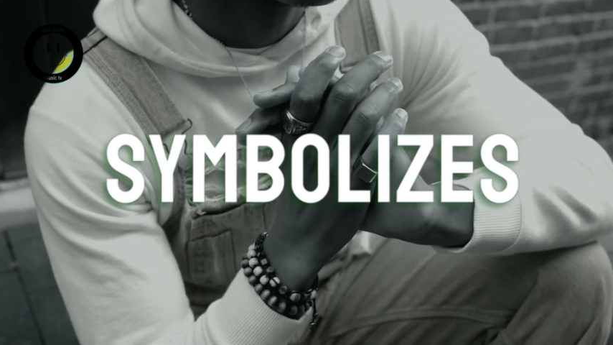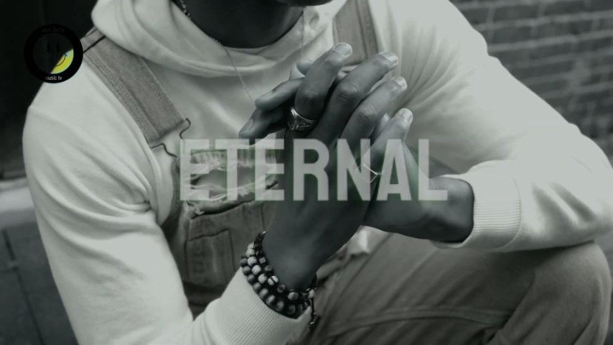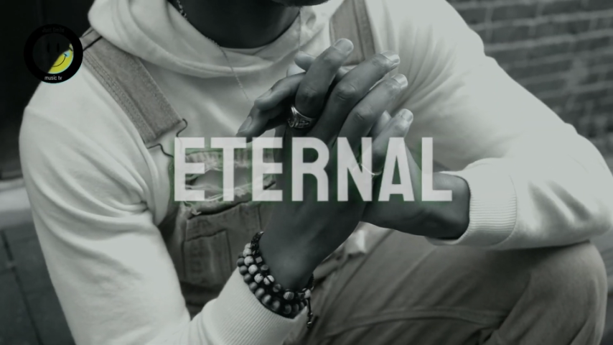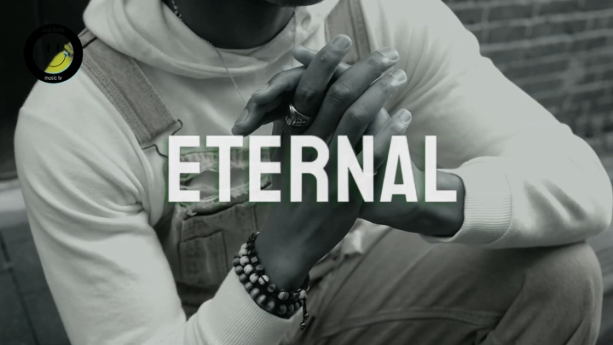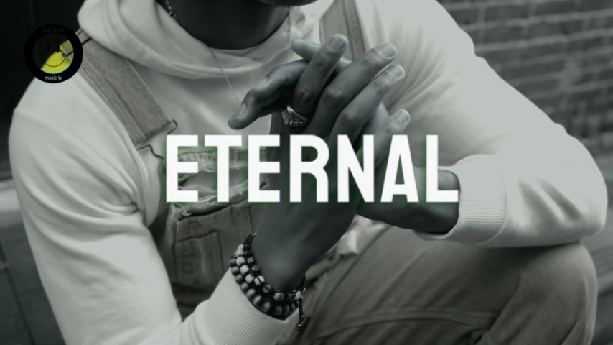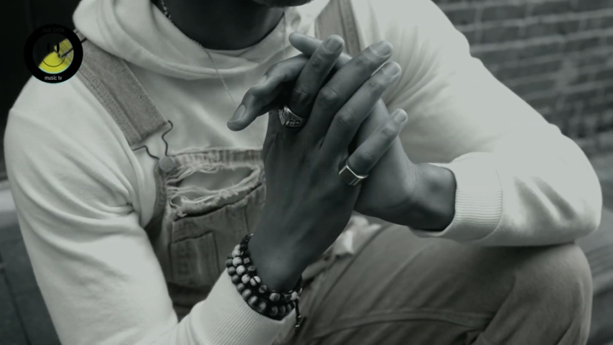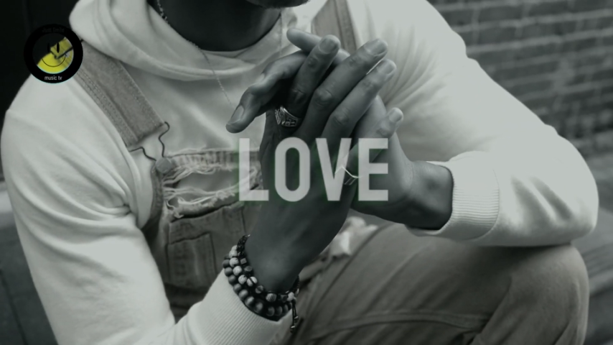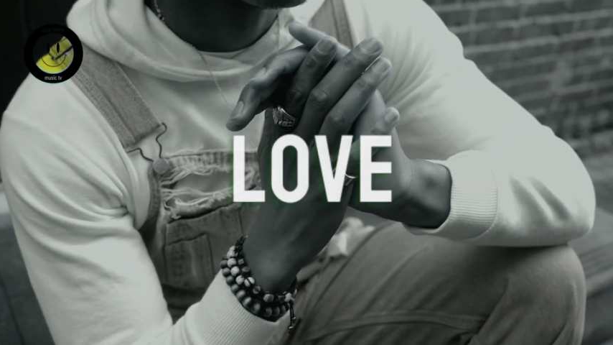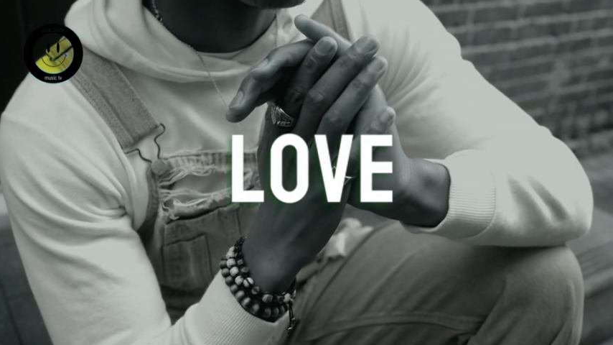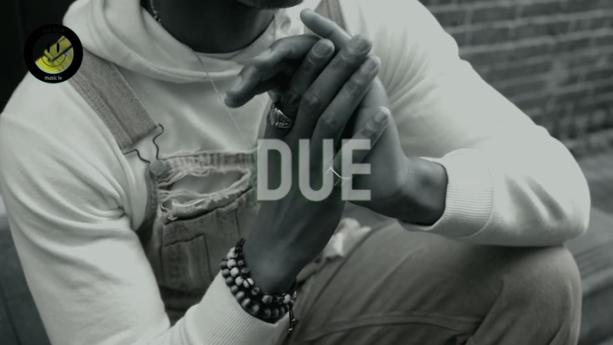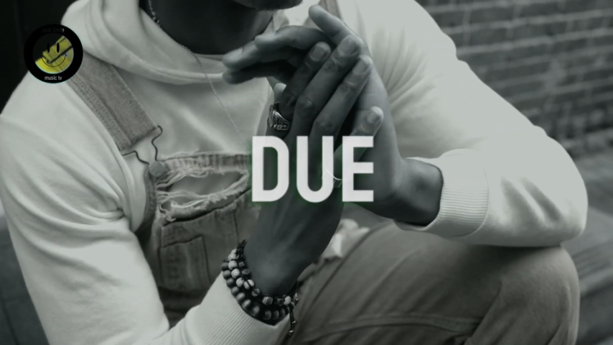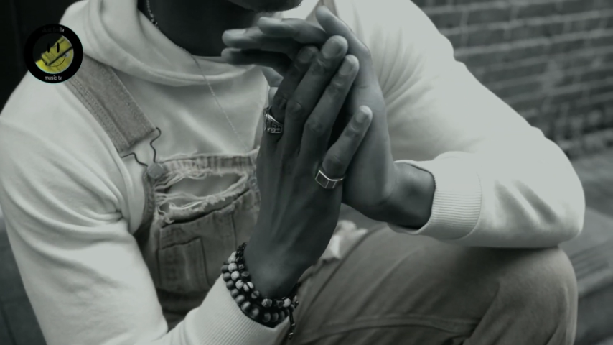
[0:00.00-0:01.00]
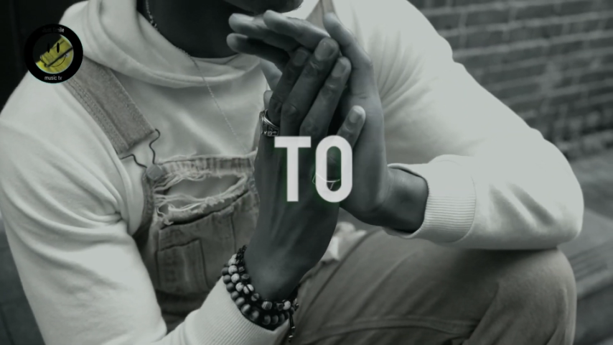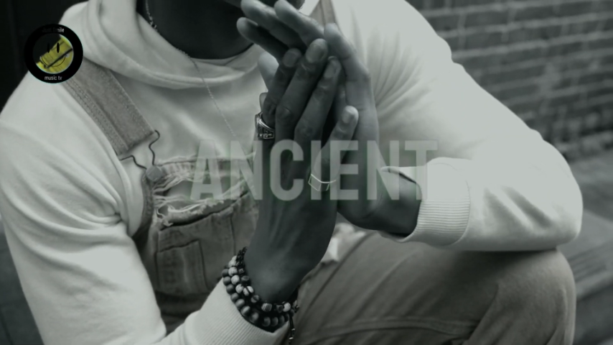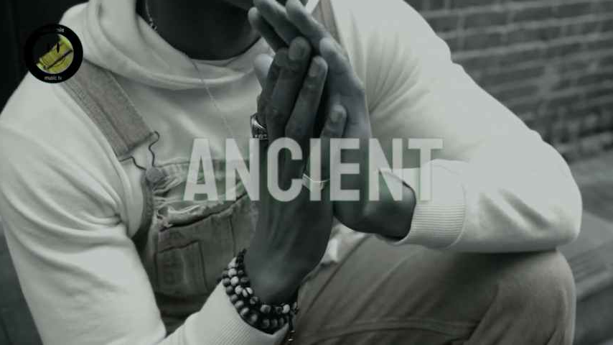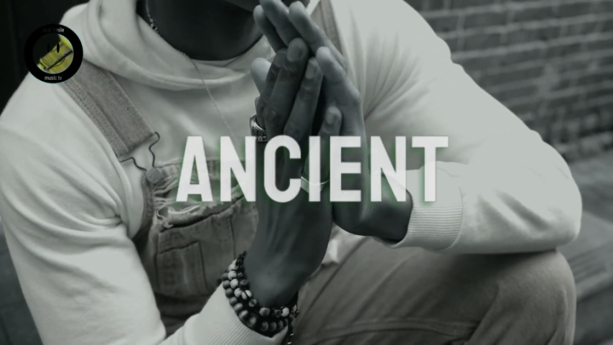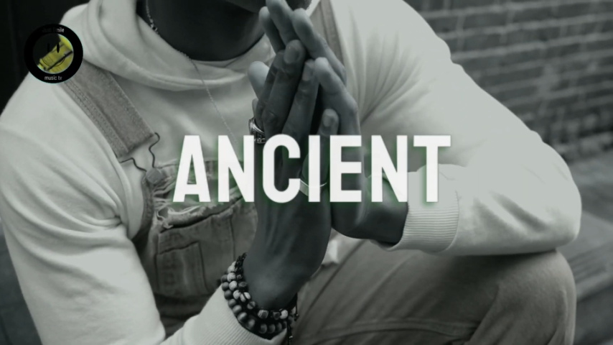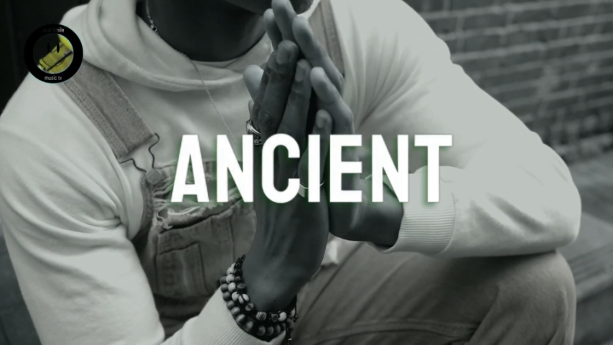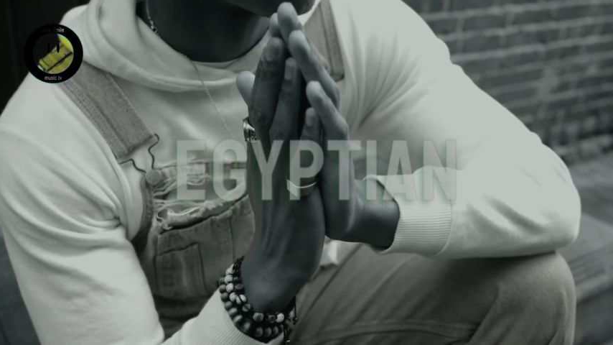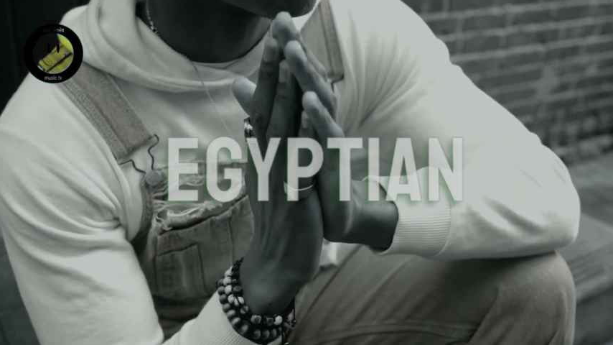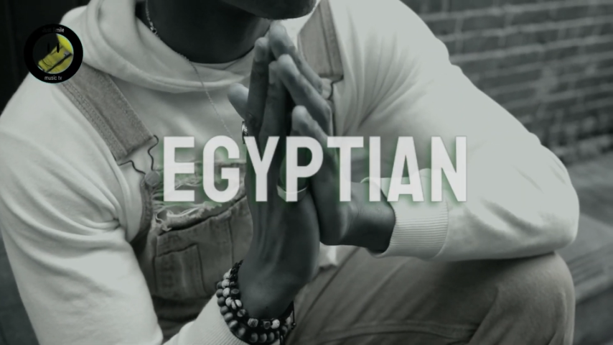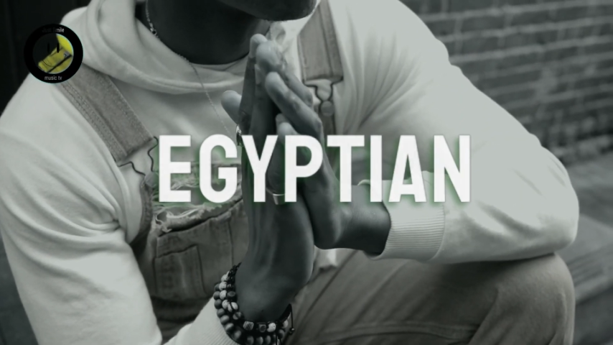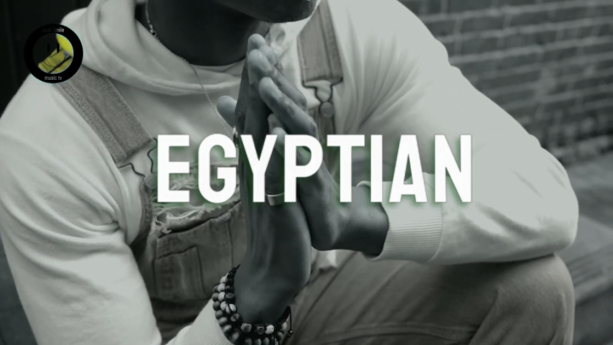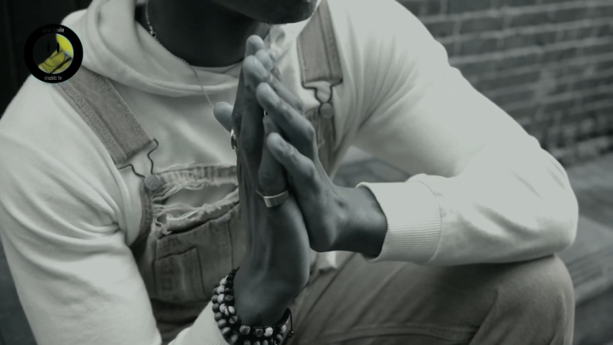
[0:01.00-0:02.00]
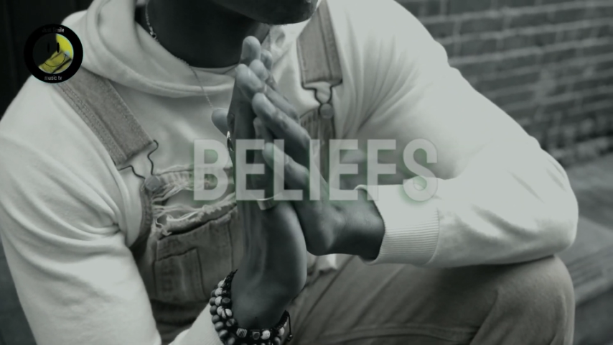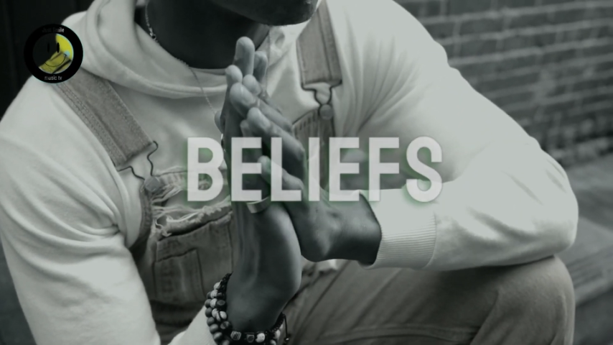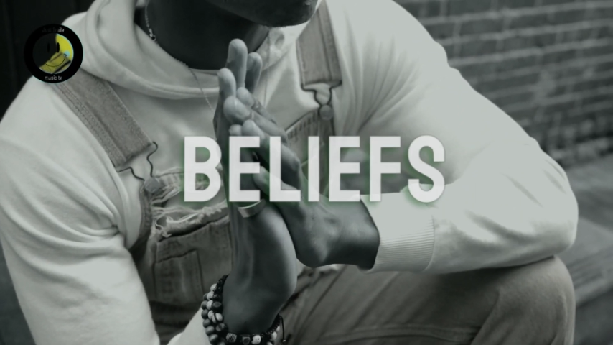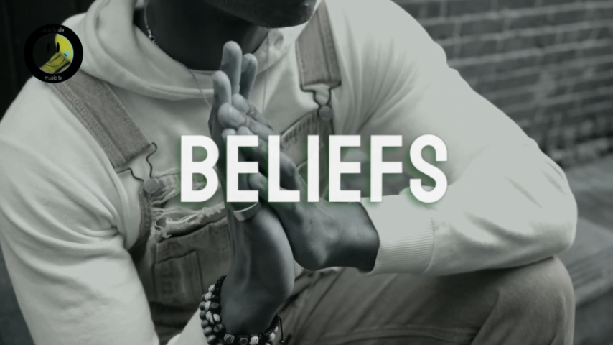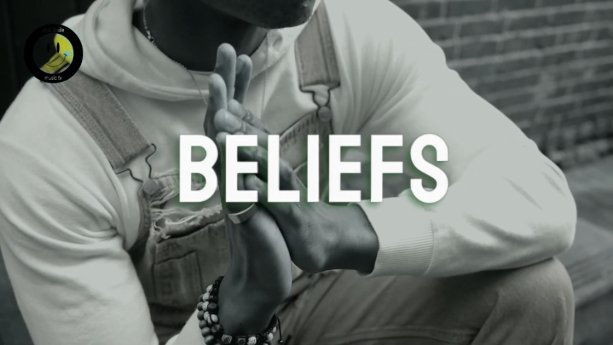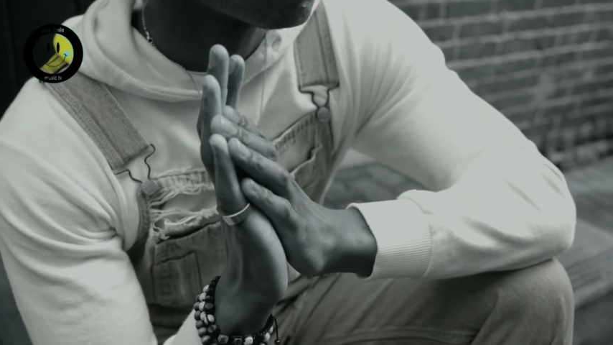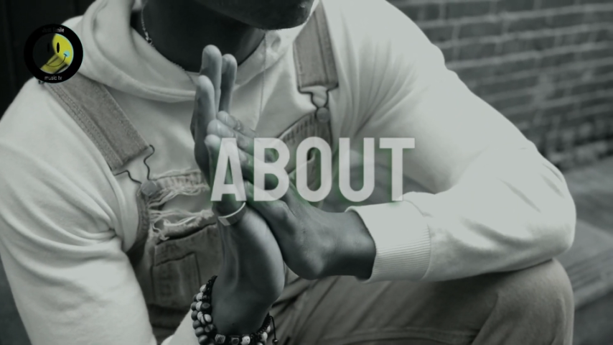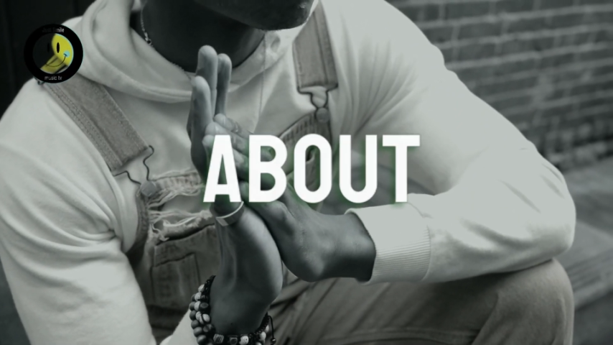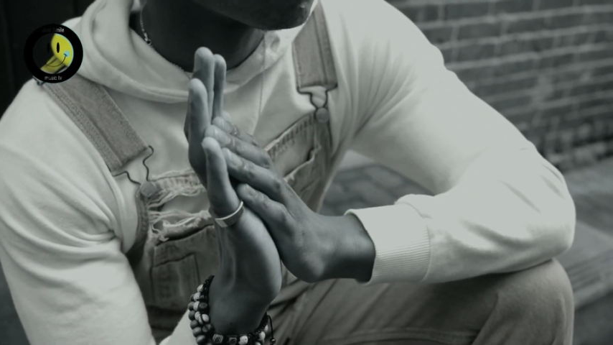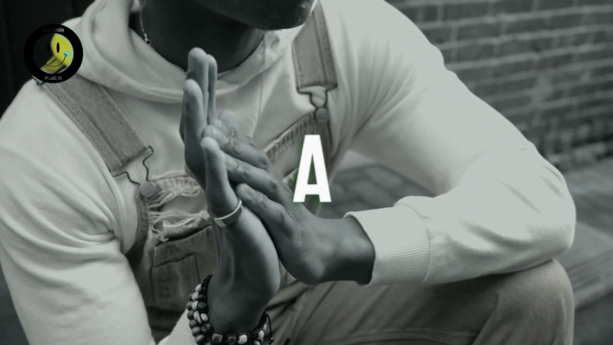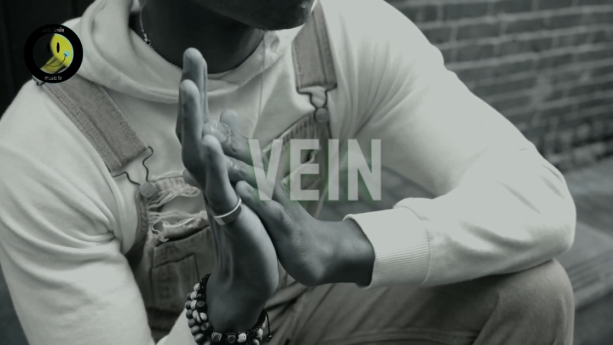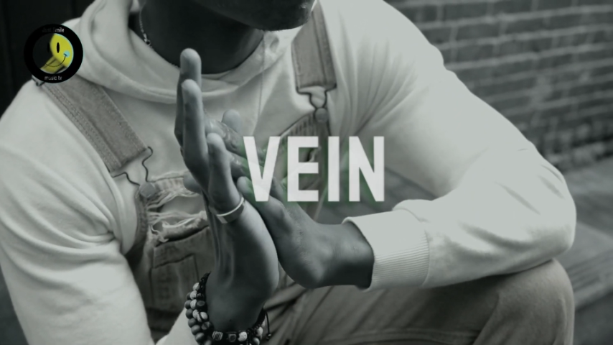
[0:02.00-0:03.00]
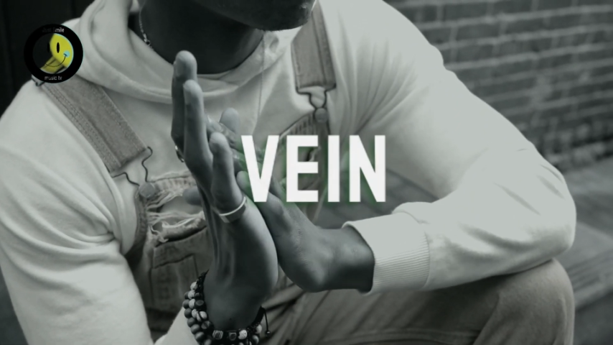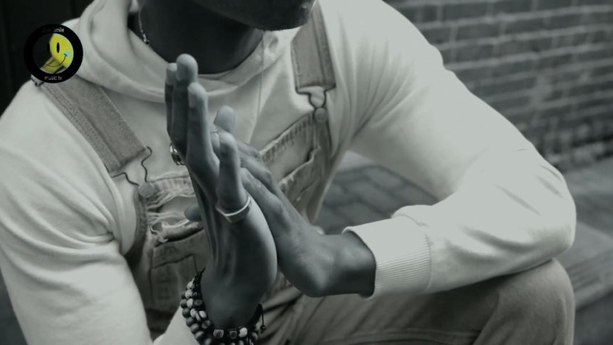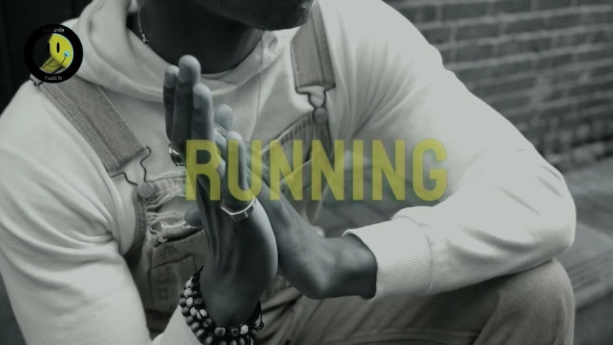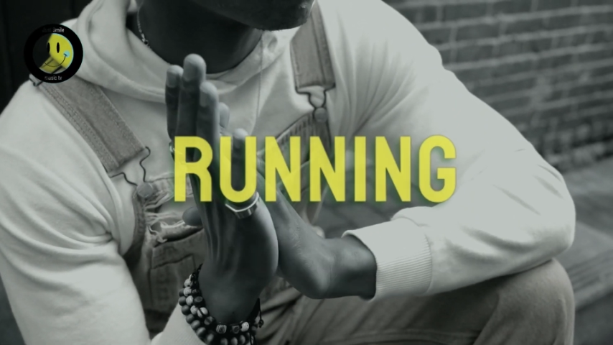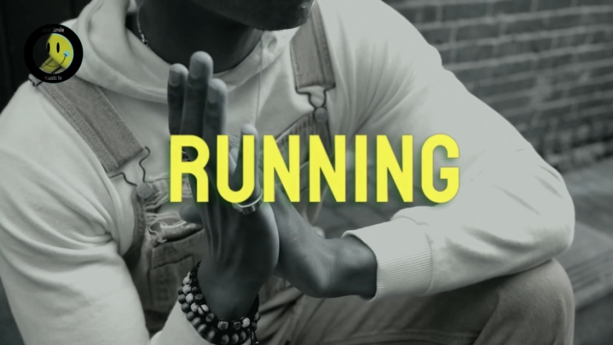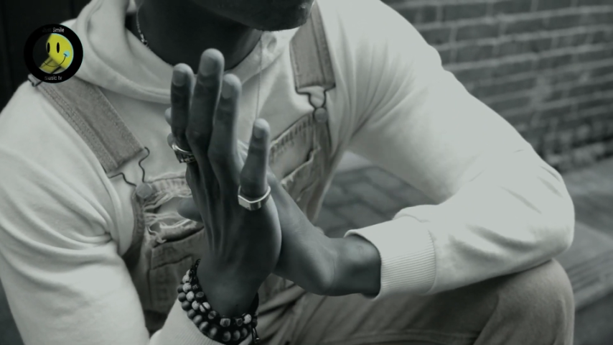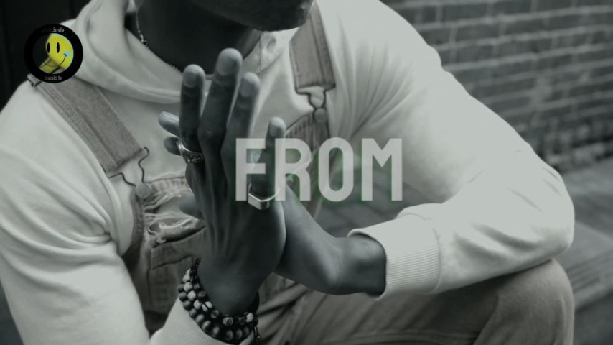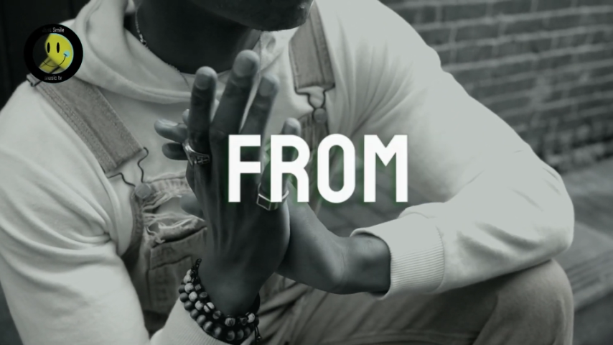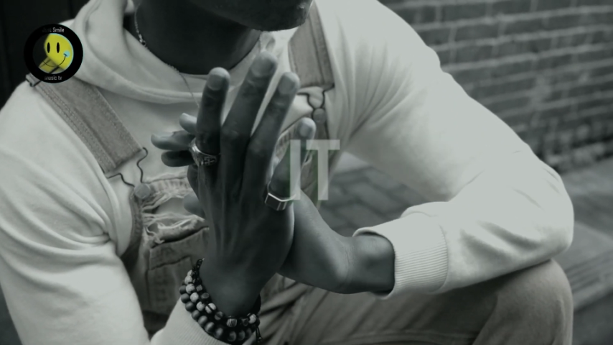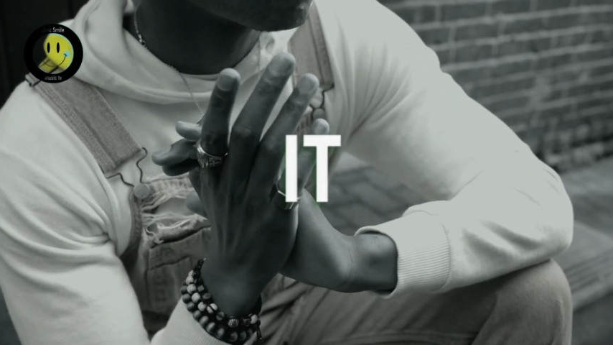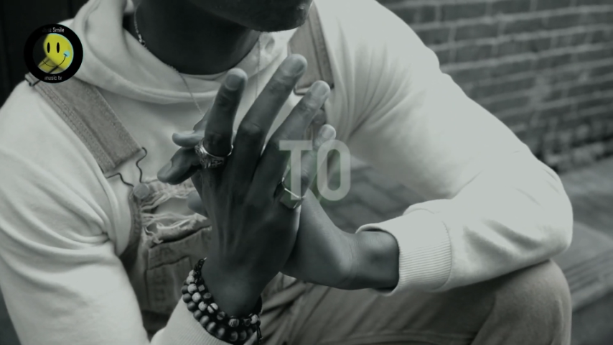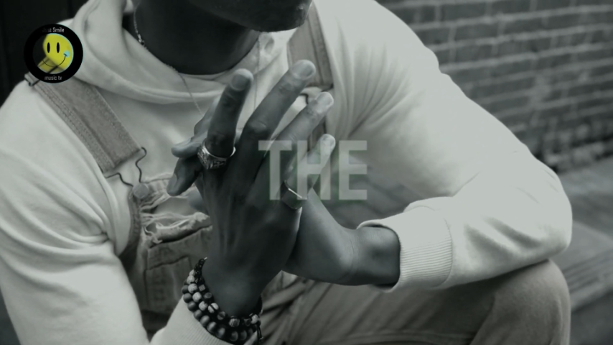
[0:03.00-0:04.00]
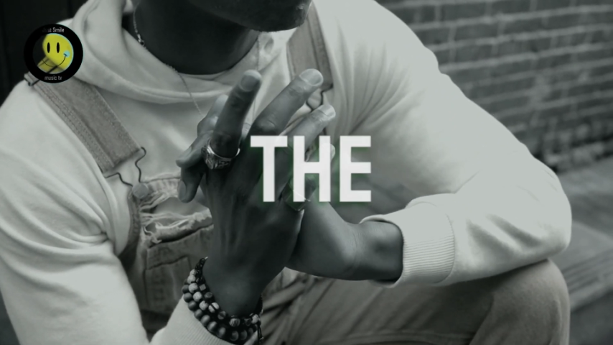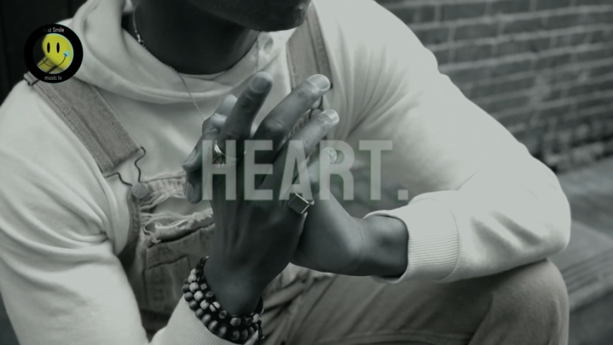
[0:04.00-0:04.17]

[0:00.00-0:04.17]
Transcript: (no speaker visible)